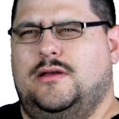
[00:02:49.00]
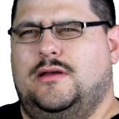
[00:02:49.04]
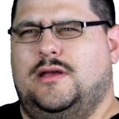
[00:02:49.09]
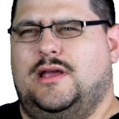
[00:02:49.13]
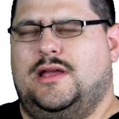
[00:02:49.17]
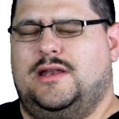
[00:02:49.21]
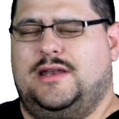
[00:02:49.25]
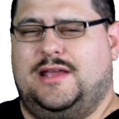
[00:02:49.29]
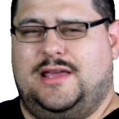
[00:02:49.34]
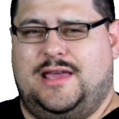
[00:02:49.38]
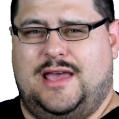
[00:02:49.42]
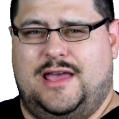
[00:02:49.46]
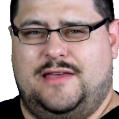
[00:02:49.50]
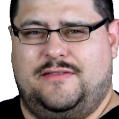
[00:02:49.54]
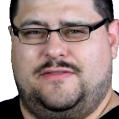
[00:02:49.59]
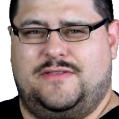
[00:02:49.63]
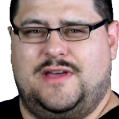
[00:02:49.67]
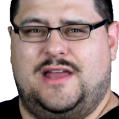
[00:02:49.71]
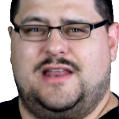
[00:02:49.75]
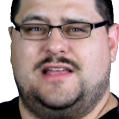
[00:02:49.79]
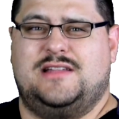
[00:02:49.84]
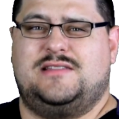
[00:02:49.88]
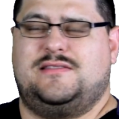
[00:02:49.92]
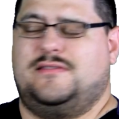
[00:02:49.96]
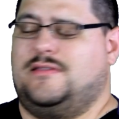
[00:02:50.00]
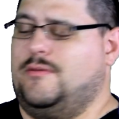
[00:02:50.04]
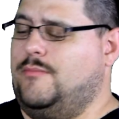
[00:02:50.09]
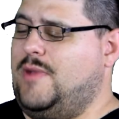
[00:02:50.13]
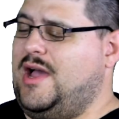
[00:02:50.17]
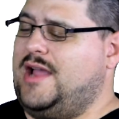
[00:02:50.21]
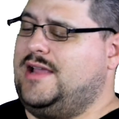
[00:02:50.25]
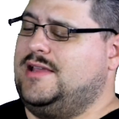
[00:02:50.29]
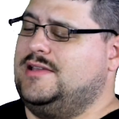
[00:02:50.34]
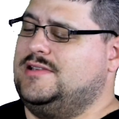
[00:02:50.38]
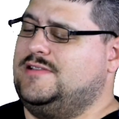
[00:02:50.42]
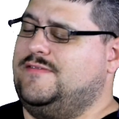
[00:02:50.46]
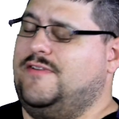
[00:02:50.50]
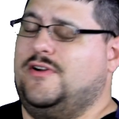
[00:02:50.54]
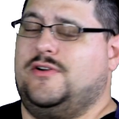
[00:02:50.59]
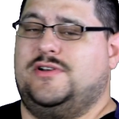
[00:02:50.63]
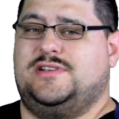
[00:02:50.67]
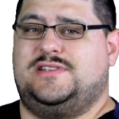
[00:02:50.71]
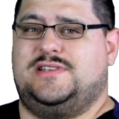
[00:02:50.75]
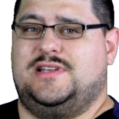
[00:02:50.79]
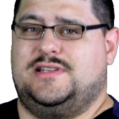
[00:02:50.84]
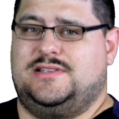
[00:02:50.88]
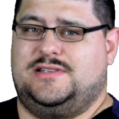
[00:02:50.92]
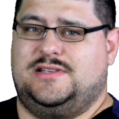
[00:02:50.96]
indicate that the mic is very
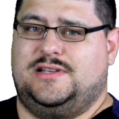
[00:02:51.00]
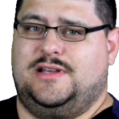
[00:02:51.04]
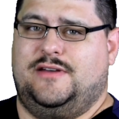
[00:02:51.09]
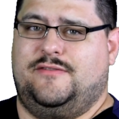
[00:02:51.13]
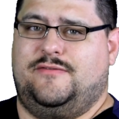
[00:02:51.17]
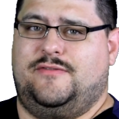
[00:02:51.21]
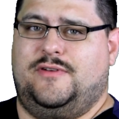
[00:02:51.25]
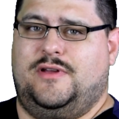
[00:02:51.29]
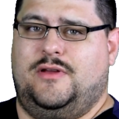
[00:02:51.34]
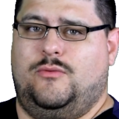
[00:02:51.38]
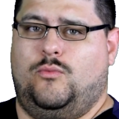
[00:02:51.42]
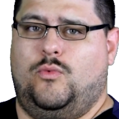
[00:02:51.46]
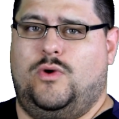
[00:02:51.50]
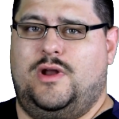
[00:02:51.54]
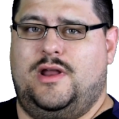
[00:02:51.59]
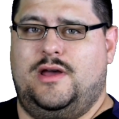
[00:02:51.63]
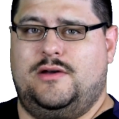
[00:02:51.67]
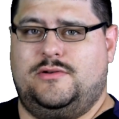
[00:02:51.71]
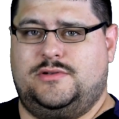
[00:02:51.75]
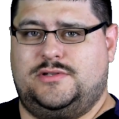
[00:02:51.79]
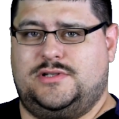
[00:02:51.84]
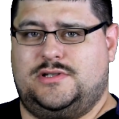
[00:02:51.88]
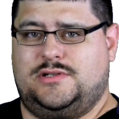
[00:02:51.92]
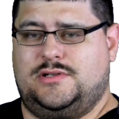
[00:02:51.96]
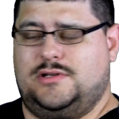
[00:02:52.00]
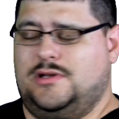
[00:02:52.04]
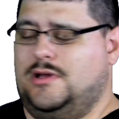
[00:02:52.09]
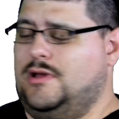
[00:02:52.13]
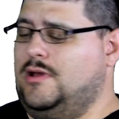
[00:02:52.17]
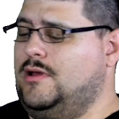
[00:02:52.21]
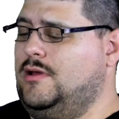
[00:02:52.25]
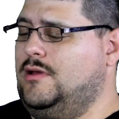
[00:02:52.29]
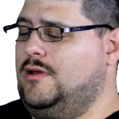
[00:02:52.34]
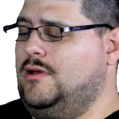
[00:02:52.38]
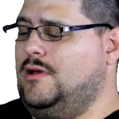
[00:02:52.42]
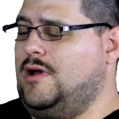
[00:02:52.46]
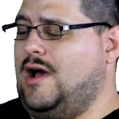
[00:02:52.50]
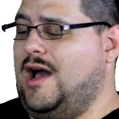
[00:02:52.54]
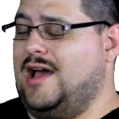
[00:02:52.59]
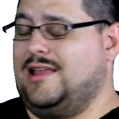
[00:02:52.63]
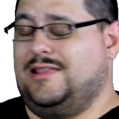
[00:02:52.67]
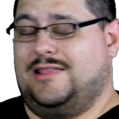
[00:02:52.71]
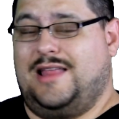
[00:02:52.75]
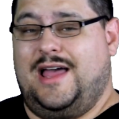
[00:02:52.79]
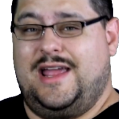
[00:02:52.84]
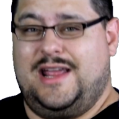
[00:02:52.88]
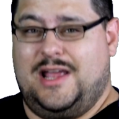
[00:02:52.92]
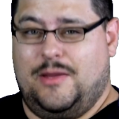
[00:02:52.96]
sensitive. And what else I
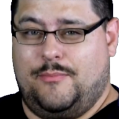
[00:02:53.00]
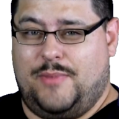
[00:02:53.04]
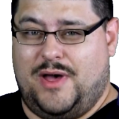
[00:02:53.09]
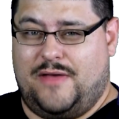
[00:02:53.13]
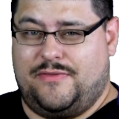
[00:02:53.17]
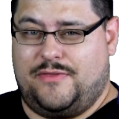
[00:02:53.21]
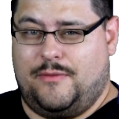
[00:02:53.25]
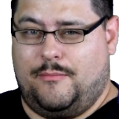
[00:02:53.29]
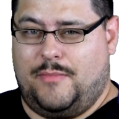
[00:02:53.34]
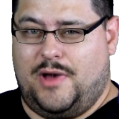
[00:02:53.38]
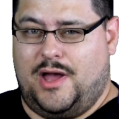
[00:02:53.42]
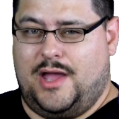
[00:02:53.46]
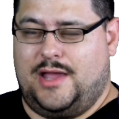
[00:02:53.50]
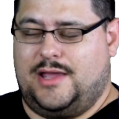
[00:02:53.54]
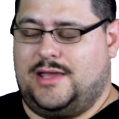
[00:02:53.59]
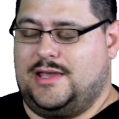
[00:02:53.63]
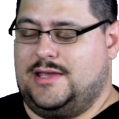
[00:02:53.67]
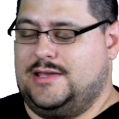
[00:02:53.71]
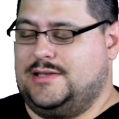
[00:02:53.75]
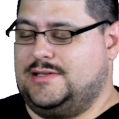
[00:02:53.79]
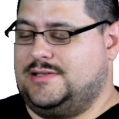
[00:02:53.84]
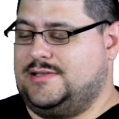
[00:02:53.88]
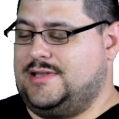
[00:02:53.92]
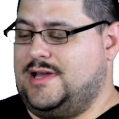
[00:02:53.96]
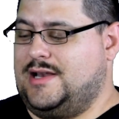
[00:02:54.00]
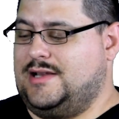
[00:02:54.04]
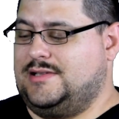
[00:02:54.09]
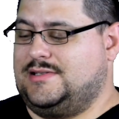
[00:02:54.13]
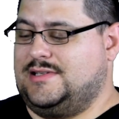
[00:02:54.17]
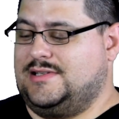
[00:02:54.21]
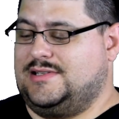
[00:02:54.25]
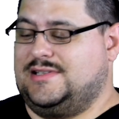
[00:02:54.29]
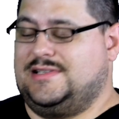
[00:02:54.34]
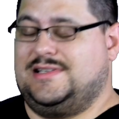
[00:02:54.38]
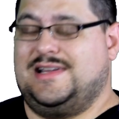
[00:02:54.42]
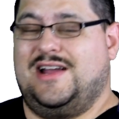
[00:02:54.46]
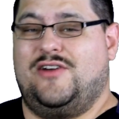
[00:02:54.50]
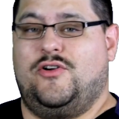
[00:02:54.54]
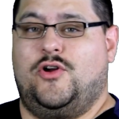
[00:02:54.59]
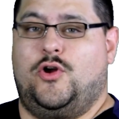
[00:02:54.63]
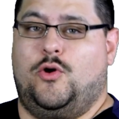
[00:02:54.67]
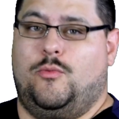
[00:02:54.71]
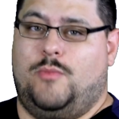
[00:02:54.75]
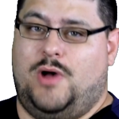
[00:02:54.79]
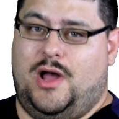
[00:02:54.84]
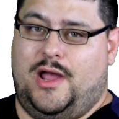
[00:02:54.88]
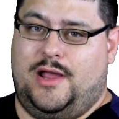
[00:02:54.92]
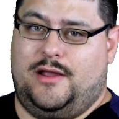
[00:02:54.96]
like about the mic is that it's a stereo
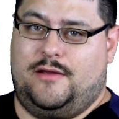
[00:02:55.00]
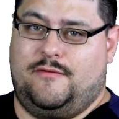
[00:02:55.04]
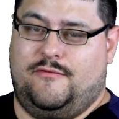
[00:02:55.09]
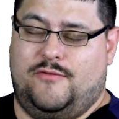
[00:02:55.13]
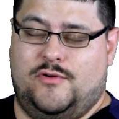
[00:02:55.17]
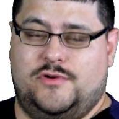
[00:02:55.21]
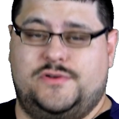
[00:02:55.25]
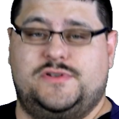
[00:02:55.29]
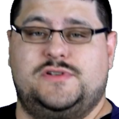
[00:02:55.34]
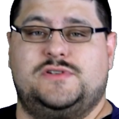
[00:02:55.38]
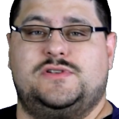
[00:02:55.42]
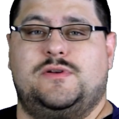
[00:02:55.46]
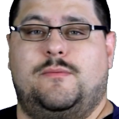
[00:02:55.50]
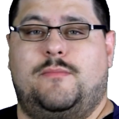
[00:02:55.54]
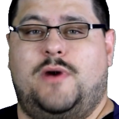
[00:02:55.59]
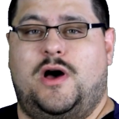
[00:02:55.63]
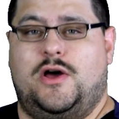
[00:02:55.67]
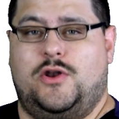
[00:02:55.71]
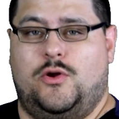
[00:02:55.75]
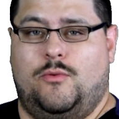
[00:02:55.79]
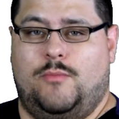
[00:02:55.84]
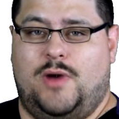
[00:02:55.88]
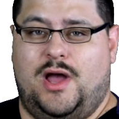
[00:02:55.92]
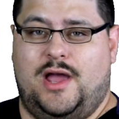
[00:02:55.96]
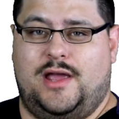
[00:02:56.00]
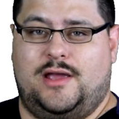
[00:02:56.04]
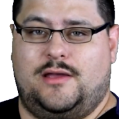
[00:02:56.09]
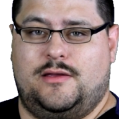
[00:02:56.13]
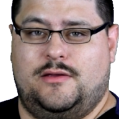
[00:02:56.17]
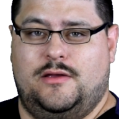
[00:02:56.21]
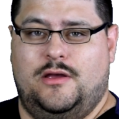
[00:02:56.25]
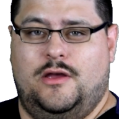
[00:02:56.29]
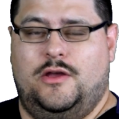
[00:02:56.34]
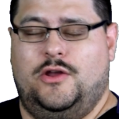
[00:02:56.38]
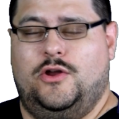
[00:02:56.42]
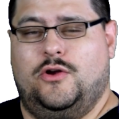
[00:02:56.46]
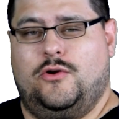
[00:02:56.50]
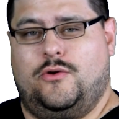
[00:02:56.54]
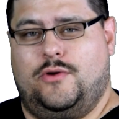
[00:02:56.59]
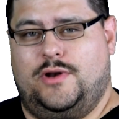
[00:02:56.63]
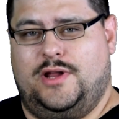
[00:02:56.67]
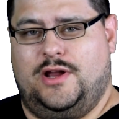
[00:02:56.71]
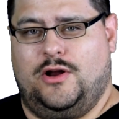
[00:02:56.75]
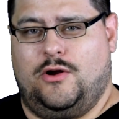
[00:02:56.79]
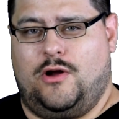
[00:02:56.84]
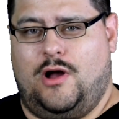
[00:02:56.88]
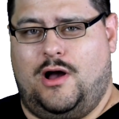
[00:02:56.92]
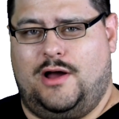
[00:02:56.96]
mic versus a mono mic. You're going to
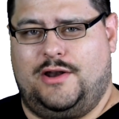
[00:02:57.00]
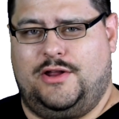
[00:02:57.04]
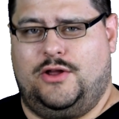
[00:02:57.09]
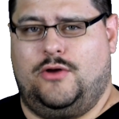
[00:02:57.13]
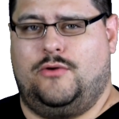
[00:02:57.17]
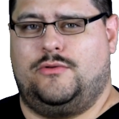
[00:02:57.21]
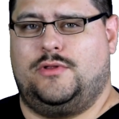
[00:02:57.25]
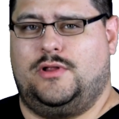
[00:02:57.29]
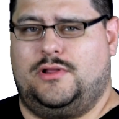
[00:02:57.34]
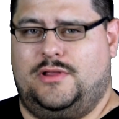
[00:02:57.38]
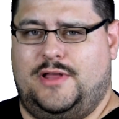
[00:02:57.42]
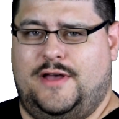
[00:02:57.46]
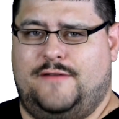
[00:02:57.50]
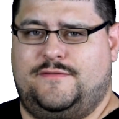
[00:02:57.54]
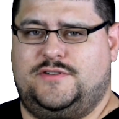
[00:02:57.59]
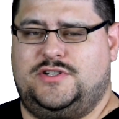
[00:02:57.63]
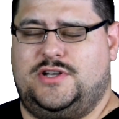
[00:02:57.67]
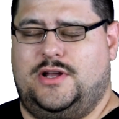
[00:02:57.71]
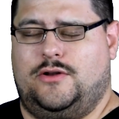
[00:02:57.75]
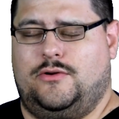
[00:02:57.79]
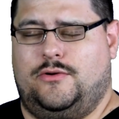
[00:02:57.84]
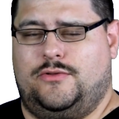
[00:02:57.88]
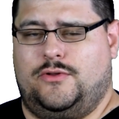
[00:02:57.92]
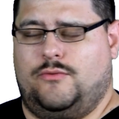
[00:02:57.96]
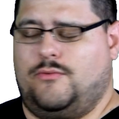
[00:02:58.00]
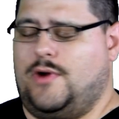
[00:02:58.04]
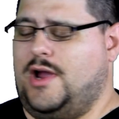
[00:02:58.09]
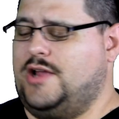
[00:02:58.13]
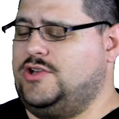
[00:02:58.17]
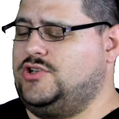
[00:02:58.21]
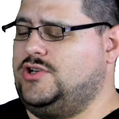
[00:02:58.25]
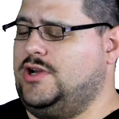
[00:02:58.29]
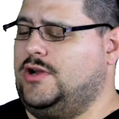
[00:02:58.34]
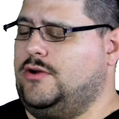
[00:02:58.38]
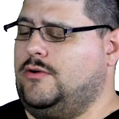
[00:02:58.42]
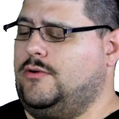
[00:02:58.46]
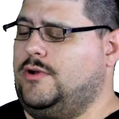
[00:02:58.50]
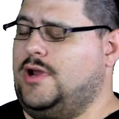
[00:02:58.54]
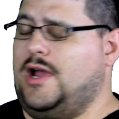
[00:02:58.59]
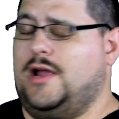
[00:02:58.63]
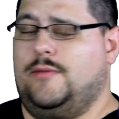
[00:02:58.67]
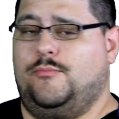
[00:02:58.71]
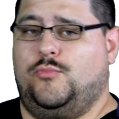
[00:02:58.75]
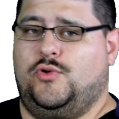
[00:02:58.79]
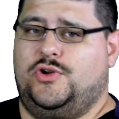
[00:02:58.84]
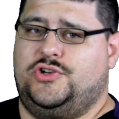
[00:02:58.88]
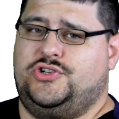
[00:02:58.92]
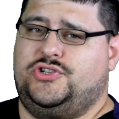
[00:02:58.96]
hear audio in the left channel and the right channel, and I
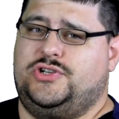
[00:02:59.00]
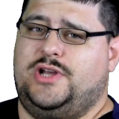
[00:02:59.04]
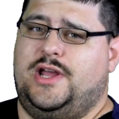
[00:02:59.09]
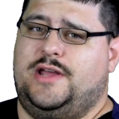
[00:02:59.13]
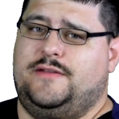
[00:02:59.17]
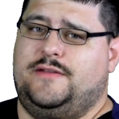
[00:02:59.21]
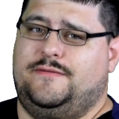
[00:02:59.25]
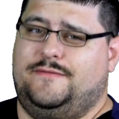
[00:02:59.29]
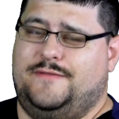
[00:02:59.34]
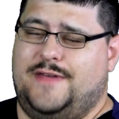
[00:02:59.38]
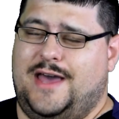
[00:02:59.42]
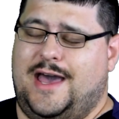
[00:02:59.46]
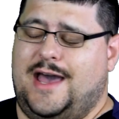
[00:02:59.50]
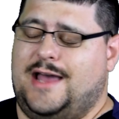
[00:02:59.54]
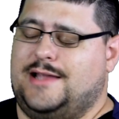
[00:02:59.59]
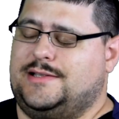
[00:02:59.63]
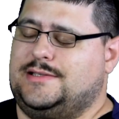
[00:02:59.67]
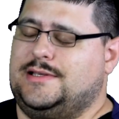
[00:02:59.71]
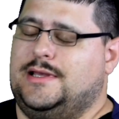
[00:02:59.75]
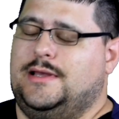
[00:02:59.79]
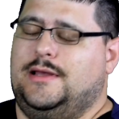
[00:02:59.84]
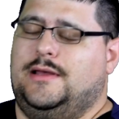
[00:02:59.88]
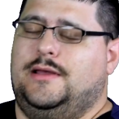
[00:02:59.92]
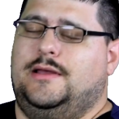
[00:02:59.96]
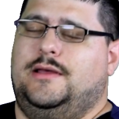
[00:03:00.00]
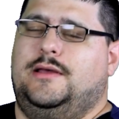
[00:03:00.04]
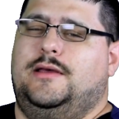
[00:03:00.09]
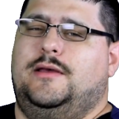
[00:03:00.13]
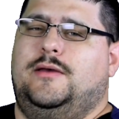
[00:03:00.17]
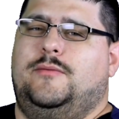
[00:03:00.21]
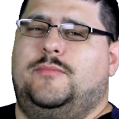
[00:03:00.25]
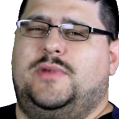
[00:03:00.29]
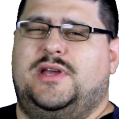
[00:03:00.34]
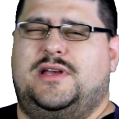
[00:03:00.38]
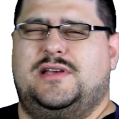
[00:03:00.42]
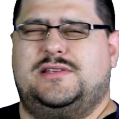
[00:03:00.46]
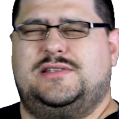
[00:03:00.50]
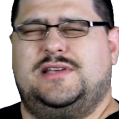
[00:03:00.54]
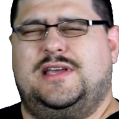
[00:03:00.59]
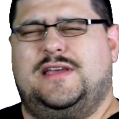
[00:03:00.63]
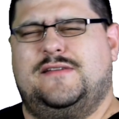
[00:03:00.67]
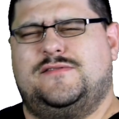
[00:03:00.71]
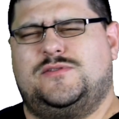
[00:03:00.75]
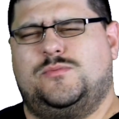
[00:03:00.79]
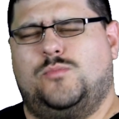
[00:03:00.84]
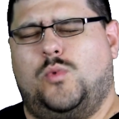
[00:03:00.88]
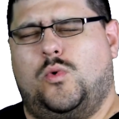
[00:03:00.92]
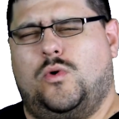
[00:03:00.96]
appreciate that because it
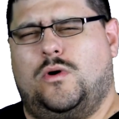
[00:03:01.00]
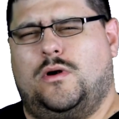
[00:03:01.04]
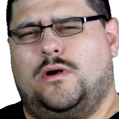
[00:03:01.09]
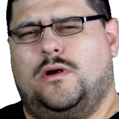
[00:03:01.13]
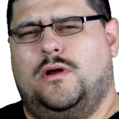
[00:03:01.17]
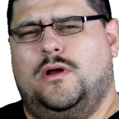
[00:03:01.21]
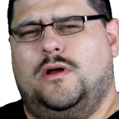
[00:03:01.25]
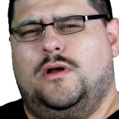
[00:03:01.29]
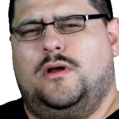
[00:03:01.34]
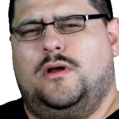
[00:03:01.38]
gives more